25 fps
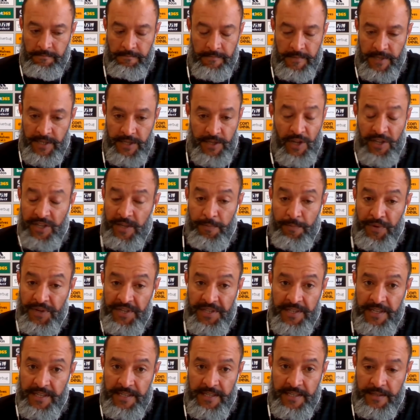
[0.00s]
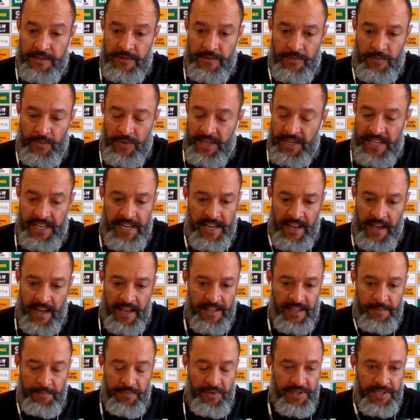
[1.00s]
it's not a preseason. We didn't
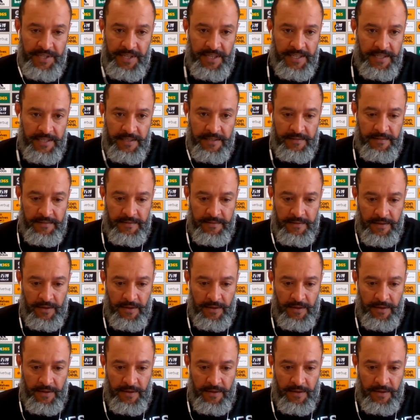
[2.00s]
have a preseason.